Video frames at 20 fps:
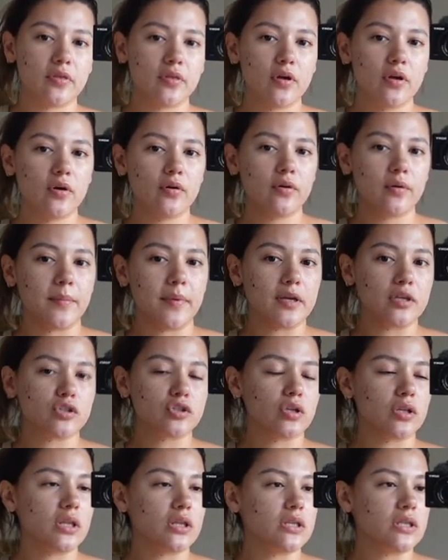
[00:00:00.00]
though to make
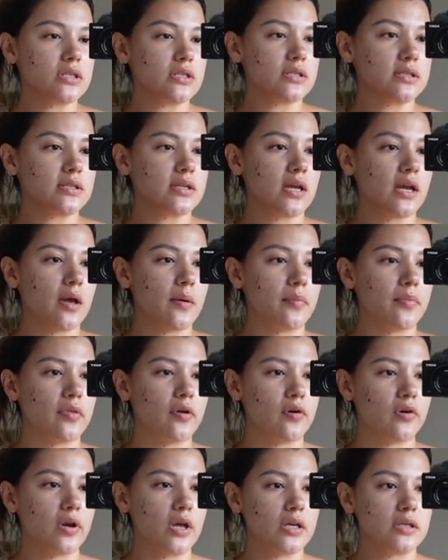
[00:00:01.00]
sure that these stay up
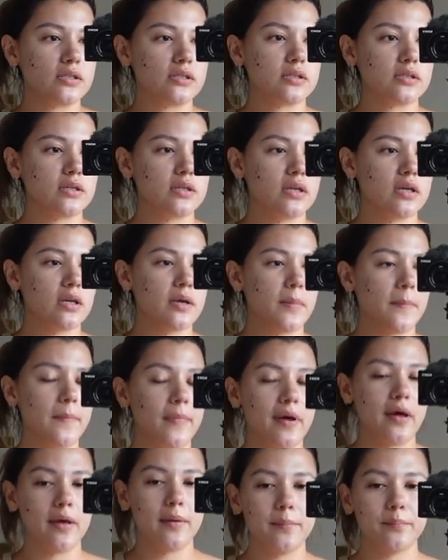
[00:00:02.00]
there nicely.
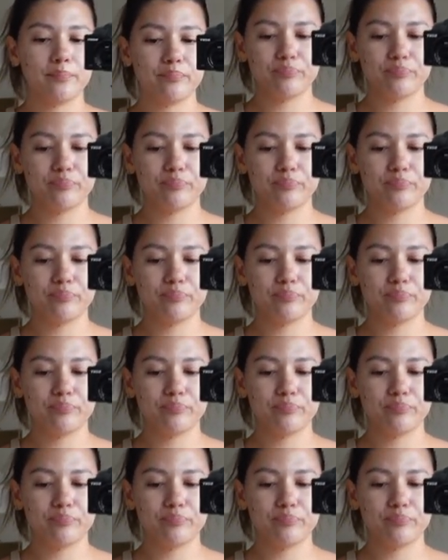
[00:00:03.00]
But